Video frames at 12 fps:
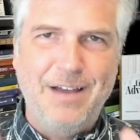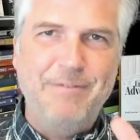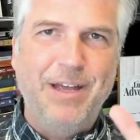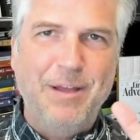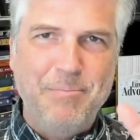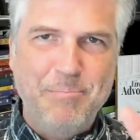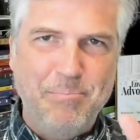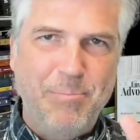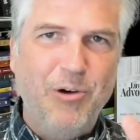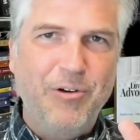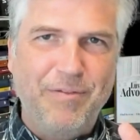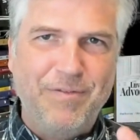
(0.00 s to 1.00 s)
have a
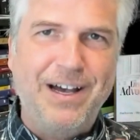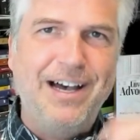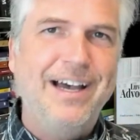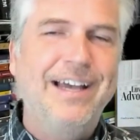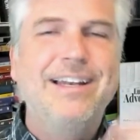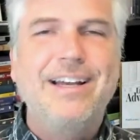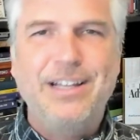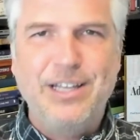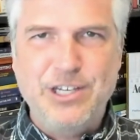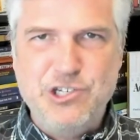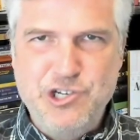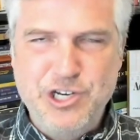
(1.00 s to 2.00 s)
bona fide a
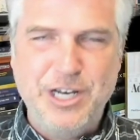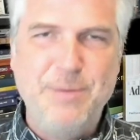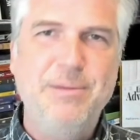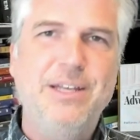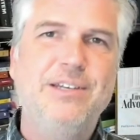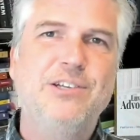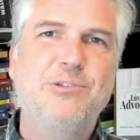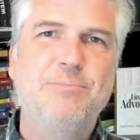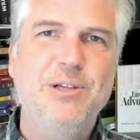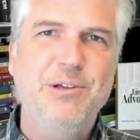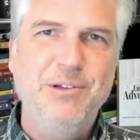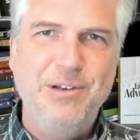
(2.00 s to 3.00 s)
legitimate
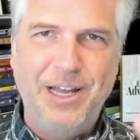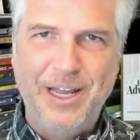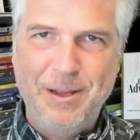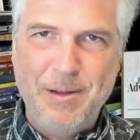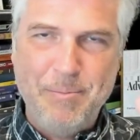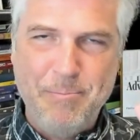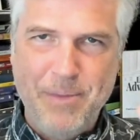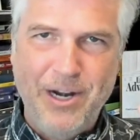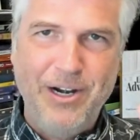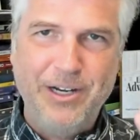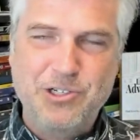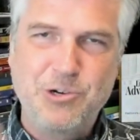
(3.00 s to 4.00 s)
dispute a
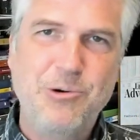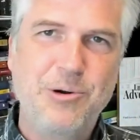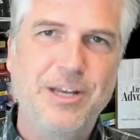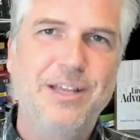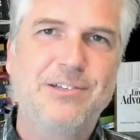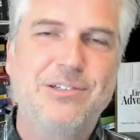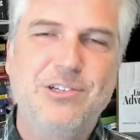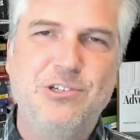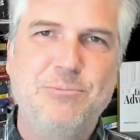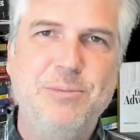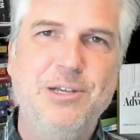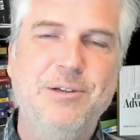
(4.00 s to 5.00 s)
meritorious
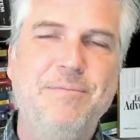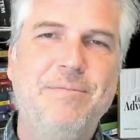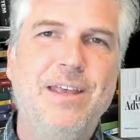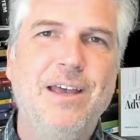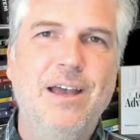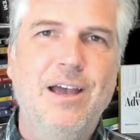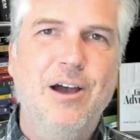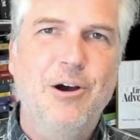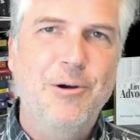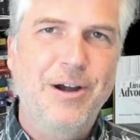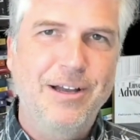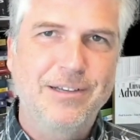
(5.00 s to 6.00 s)
dispute
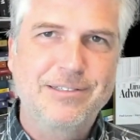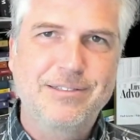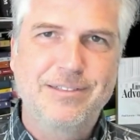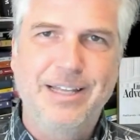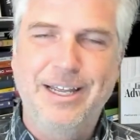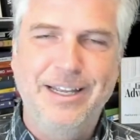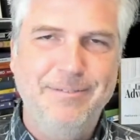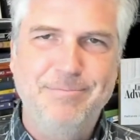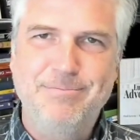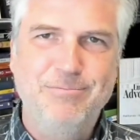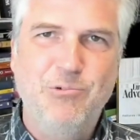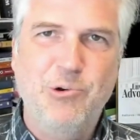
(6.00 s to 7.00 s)
or else they
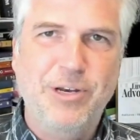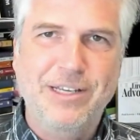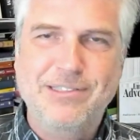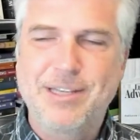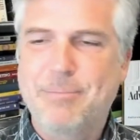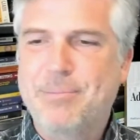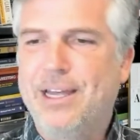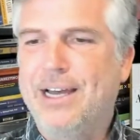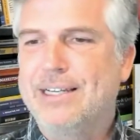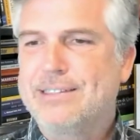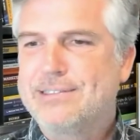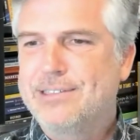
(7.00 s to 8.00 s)
won't accept
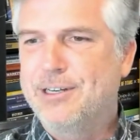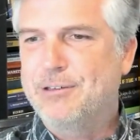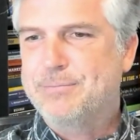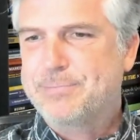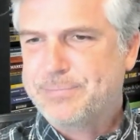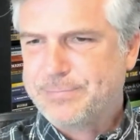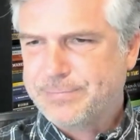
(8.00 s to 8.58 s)
that so